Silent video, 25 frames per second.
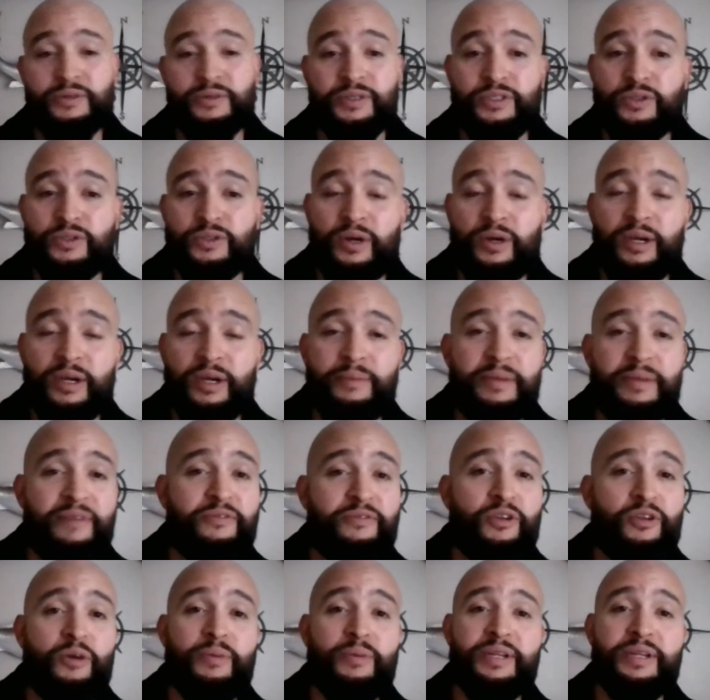do enjoy them. If
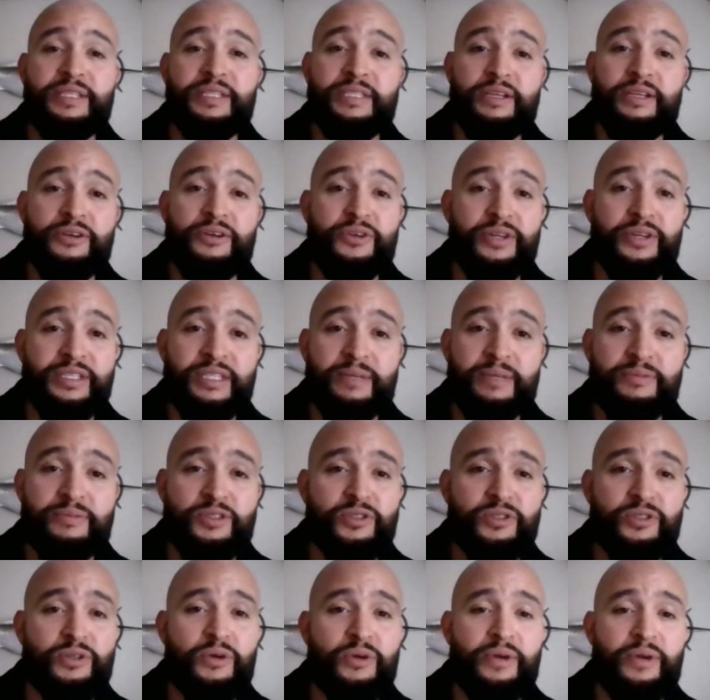nobody's there to
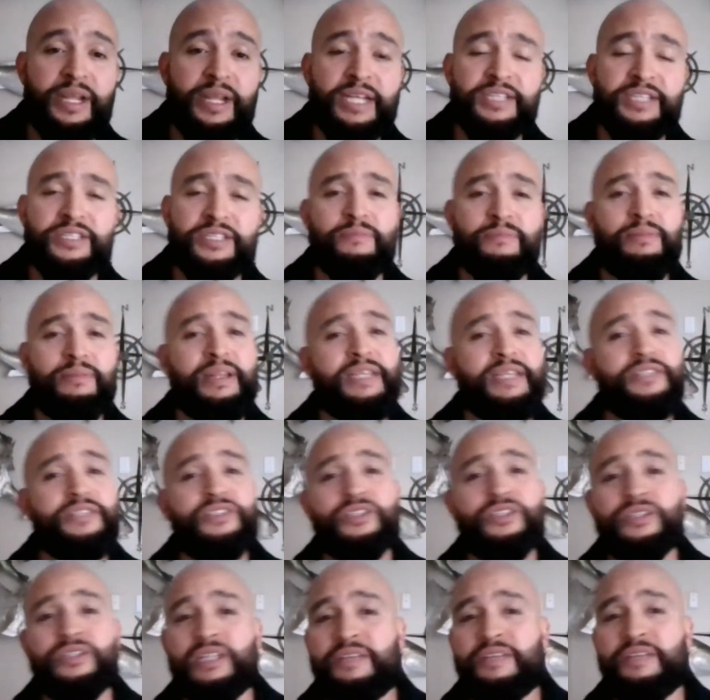accept your donation, please
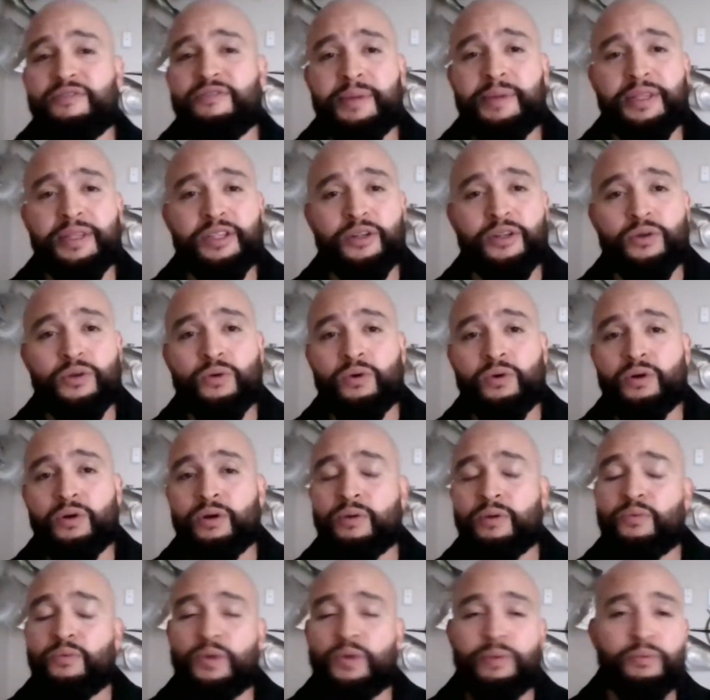just leave them at the
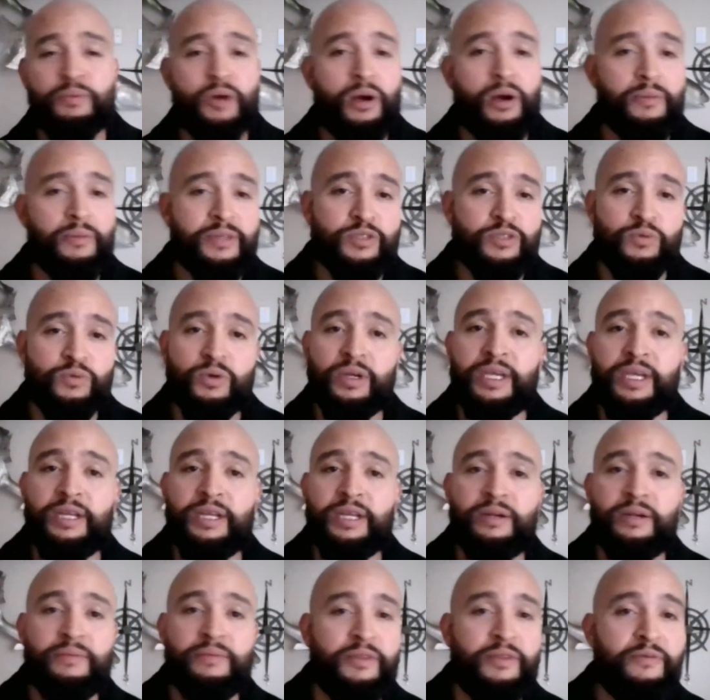door. We promise we'll
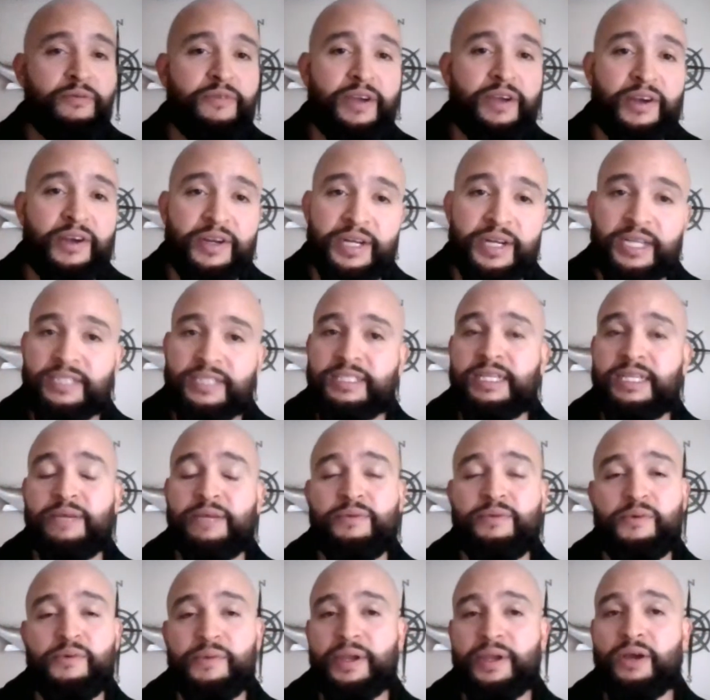get them the very next
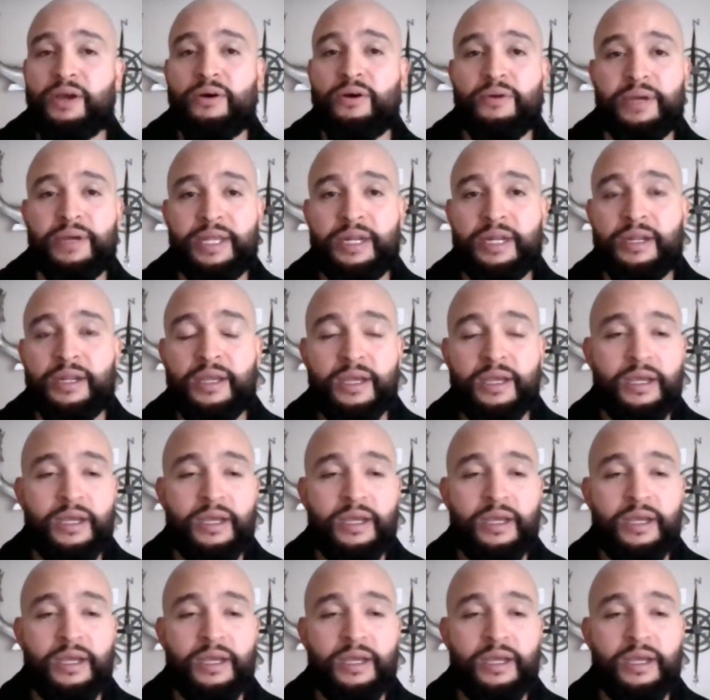day when we go in.